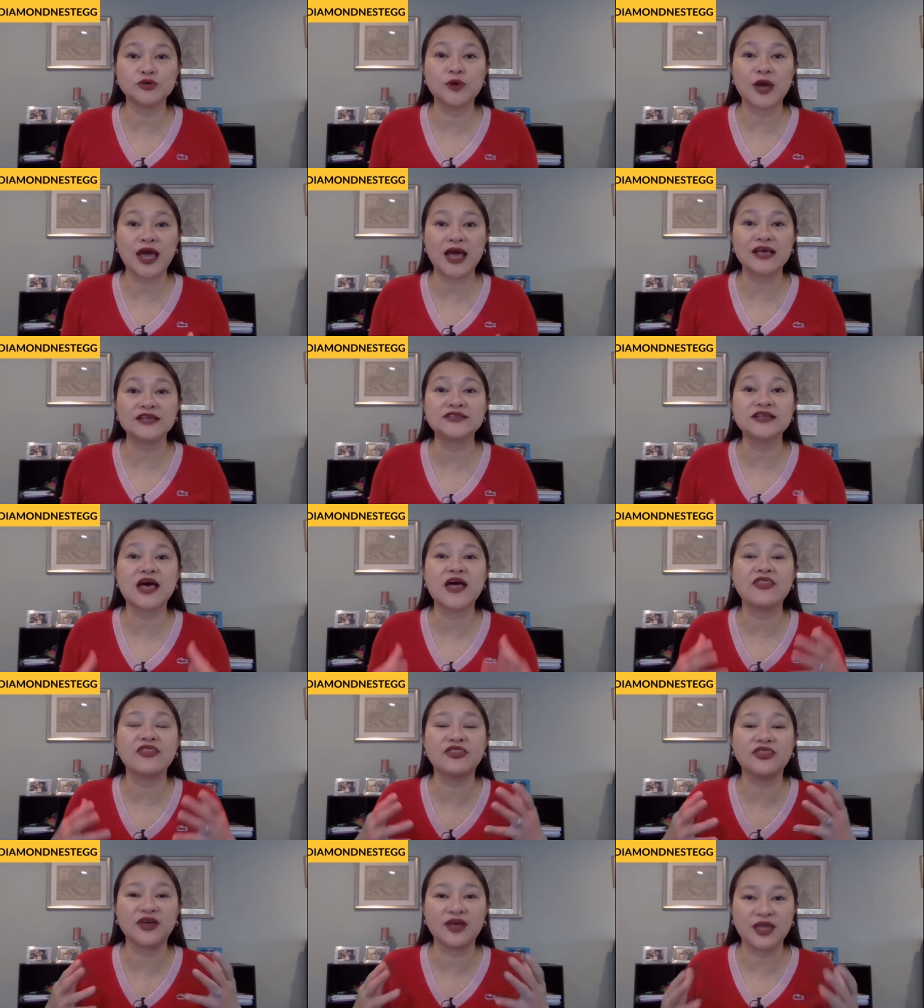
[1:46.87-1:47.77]
to as
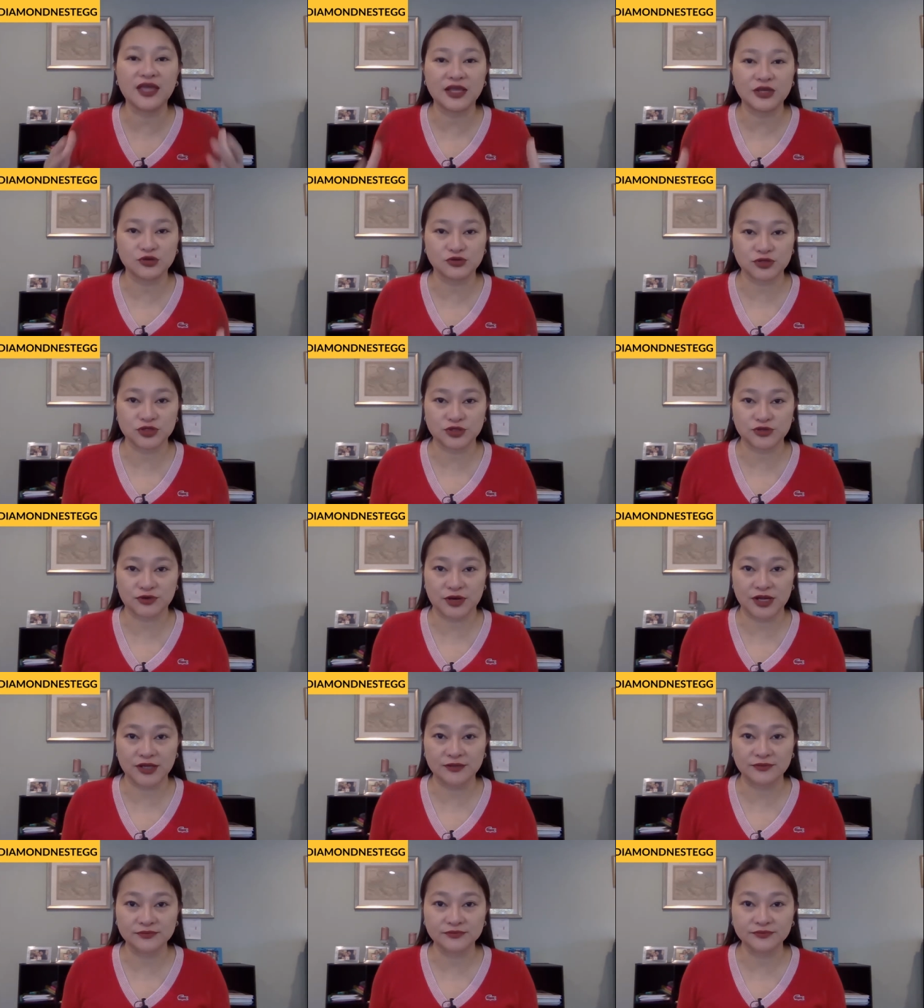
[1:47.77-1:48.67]
the interest
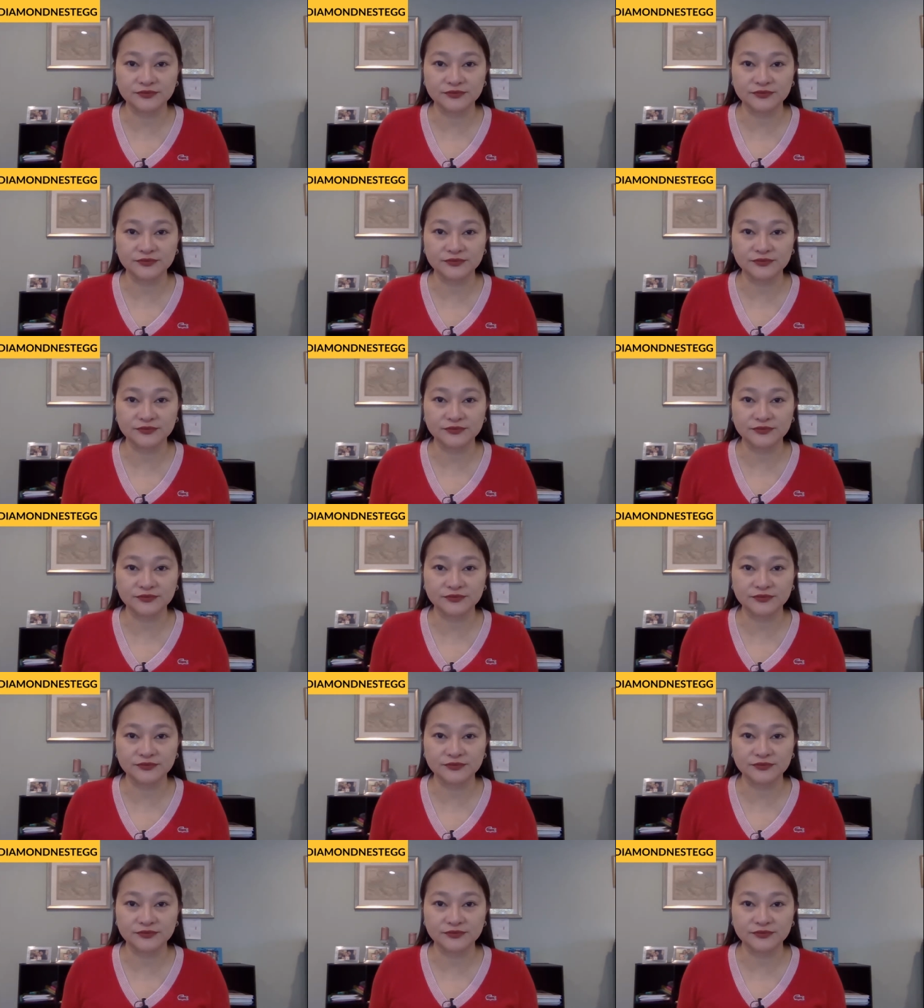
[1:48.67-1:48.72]
rate.